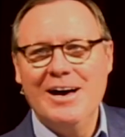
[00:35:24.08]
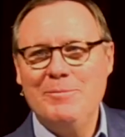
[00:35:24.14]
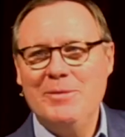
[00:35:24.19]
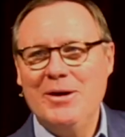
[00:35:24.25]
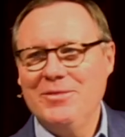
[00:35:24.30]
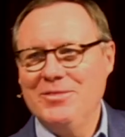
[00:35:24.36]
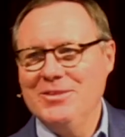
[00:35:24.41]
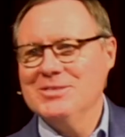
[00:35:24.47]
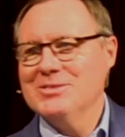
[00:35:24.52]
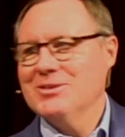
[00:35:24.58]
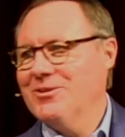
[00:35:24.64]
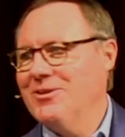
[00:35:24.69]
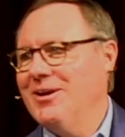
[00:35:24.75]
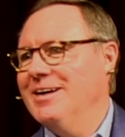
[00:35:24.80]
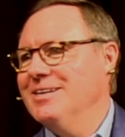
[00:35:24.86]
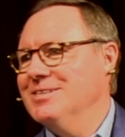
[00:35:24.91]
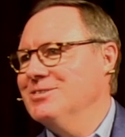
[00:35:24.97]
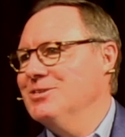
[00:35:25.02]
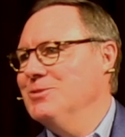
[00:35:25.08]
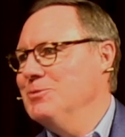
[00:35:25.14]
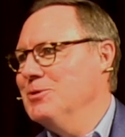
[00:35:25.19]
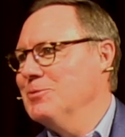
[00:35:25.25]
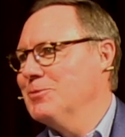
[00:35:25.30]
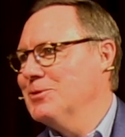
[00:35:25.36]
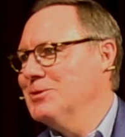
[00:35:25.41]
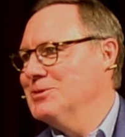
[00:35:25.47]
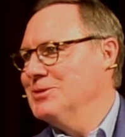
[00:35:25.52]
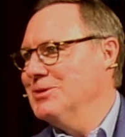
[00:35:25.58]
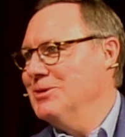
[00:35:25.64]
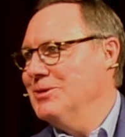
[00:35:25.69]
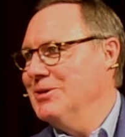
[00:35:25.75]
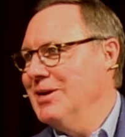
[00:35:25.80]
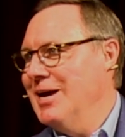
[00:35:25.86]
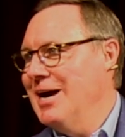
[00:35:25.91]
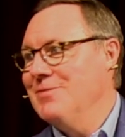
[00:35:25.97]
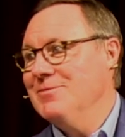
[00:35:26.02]
about this Christ whom you're
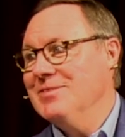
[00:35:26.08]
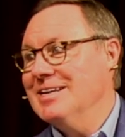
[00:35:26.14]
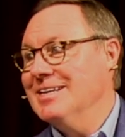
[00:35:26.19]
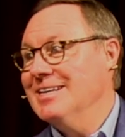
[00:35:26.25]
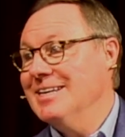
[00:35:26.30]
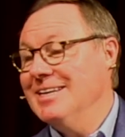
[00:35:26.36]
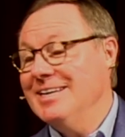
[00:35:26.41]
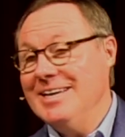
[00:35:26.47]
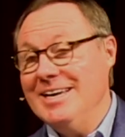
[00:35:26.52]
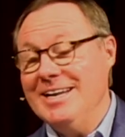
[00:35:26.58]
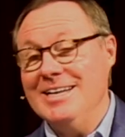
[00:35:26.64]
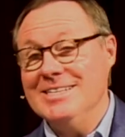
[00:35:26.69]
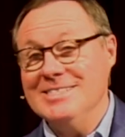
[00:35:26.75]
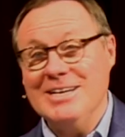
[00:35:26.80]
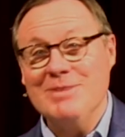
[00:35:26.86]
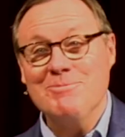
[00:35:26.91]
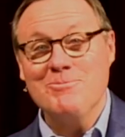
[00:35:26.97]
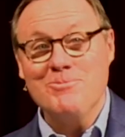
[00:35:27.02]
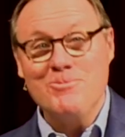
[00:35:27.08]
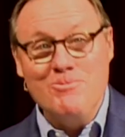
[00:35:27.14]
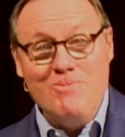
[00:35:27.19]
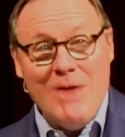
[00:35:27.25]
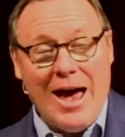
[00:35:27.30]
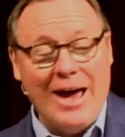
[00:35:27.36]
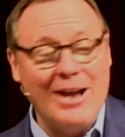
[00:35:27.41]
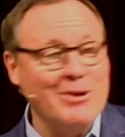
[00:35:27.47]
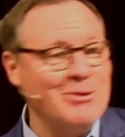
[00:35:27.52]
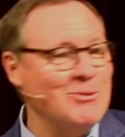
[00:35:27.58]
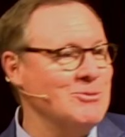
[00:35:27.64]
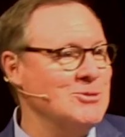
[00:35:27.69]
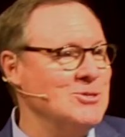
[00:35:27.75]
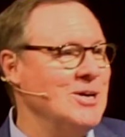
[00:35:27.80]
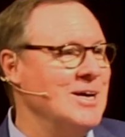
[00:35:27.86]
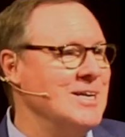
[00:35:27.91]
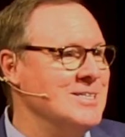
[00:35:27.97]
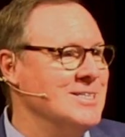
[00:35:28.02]
persecuting. I mean, it is a radical
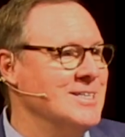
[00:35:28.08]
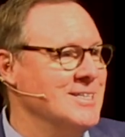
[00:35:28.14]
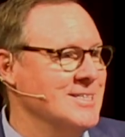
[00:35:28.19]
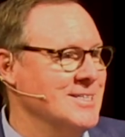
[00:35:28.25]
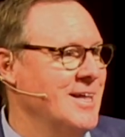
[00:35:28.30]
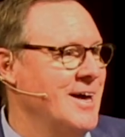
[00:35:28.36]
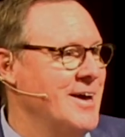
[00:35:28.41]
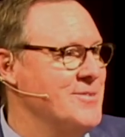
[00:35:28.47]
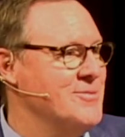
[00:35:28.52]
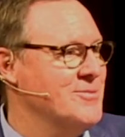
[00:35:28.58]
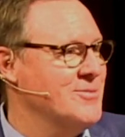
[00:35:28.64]
change in his life.